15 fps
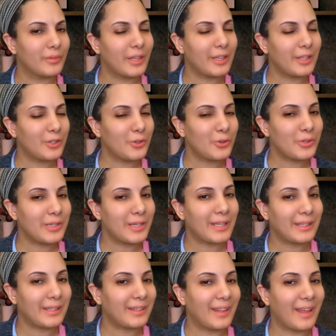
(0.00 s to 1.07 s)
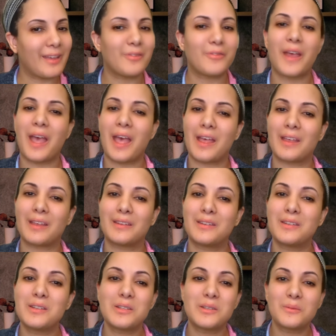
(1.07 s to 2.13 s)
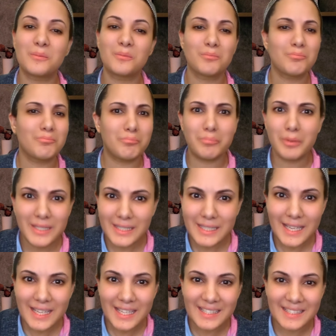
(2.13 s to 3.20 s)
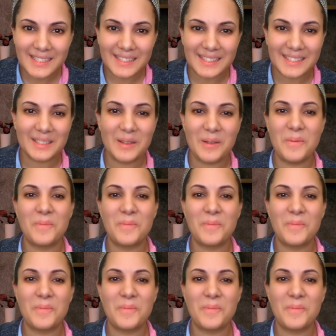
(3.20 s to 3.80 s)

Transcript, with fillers: in your daily life and business.